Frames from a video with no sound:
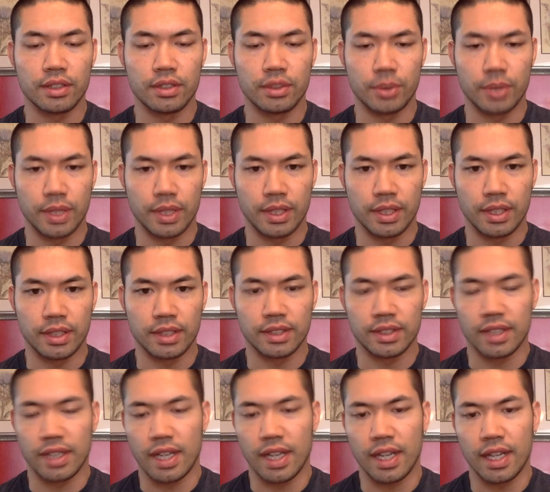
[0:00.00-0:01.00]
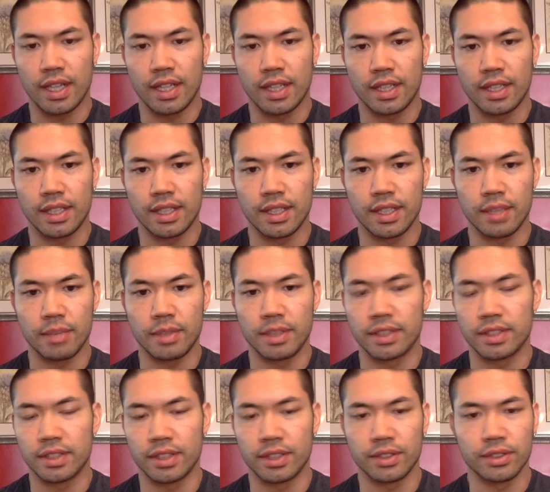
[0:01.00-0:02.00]
tweak this, and I mean
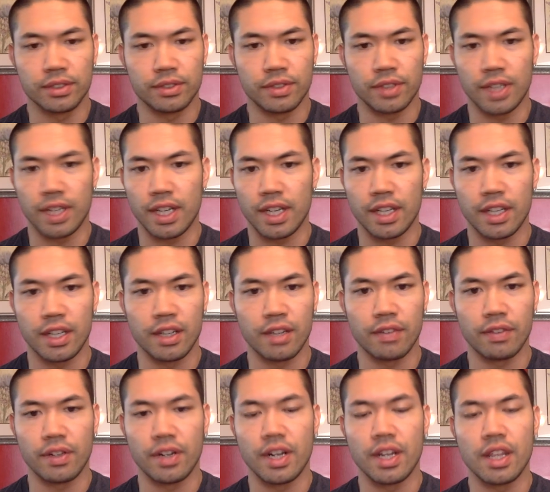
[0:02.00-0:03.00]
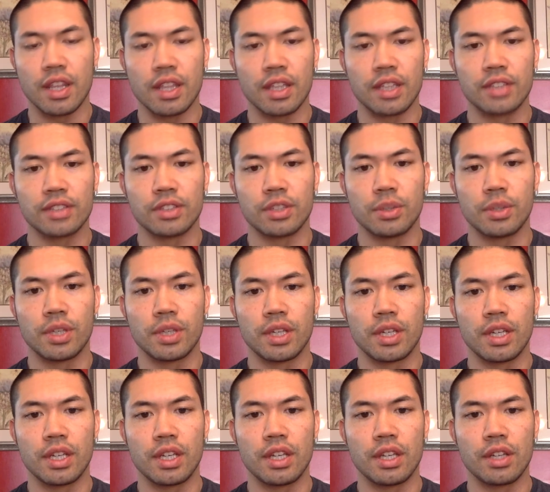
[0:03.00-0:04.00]
this goes for cutting, for anything. So we
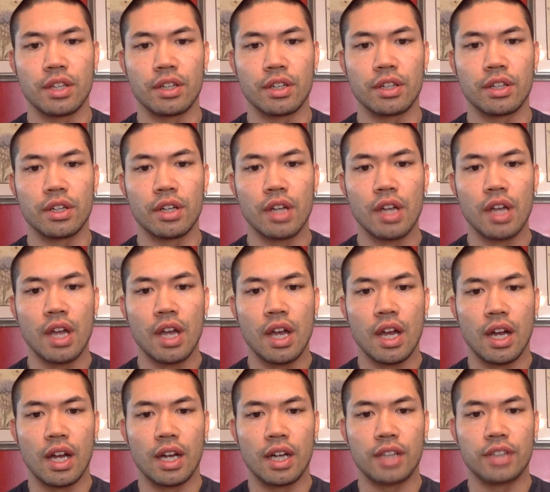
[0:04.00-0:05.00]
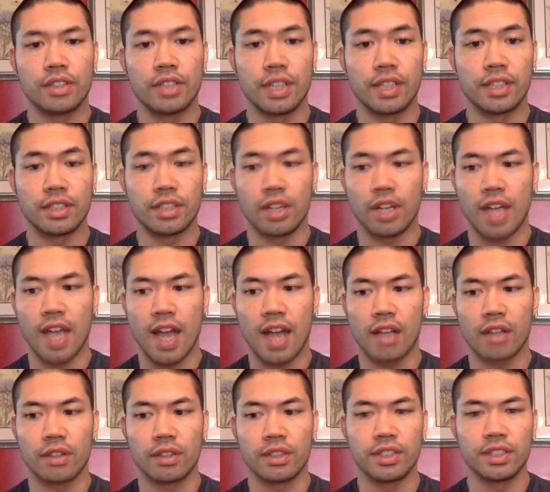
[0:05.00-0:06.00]
can either change our
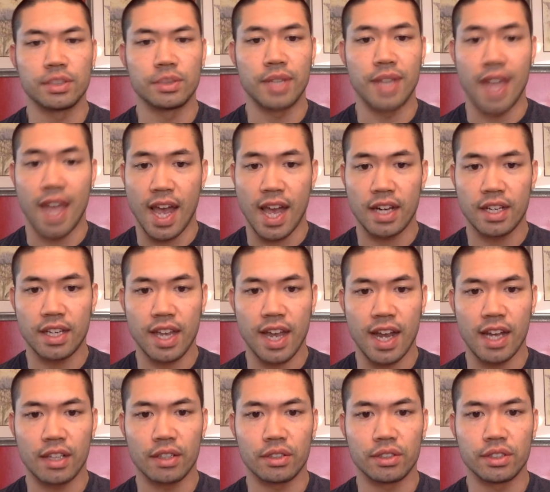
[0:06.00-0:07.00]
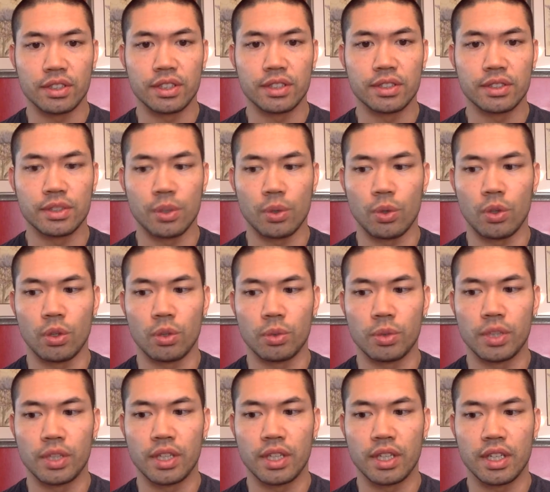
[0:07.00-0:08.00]
calories, we can add calories, or
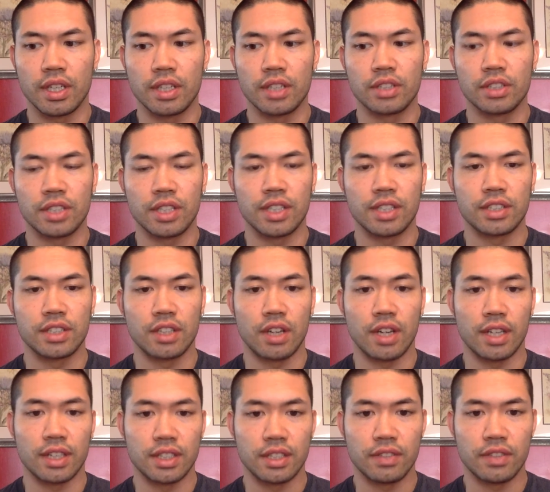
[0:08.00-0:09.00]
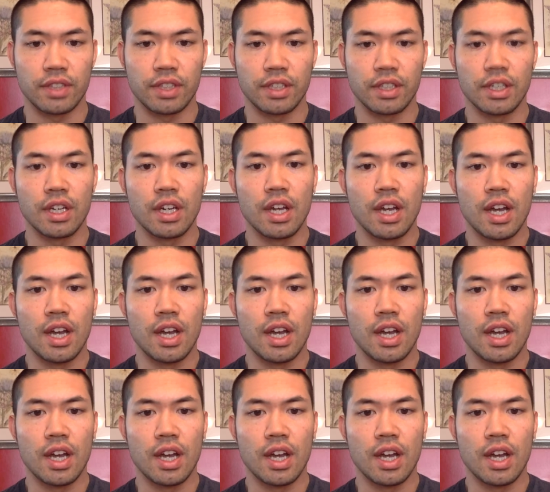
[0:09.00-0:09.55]
we can change our activity.